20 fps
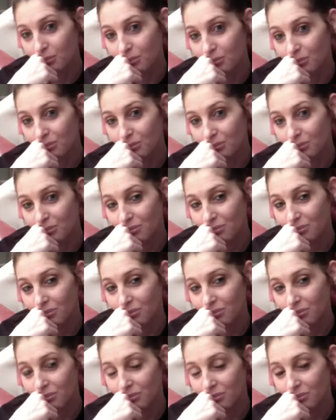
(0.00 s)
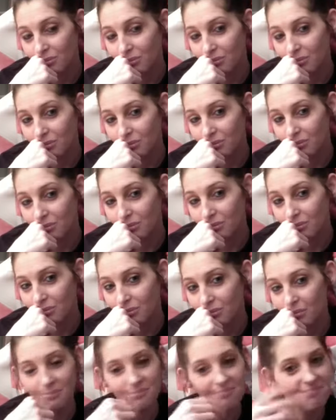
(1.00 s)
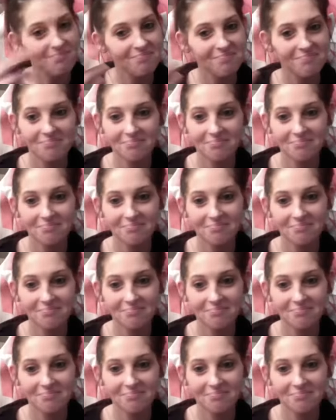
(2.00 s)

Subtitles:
(silent)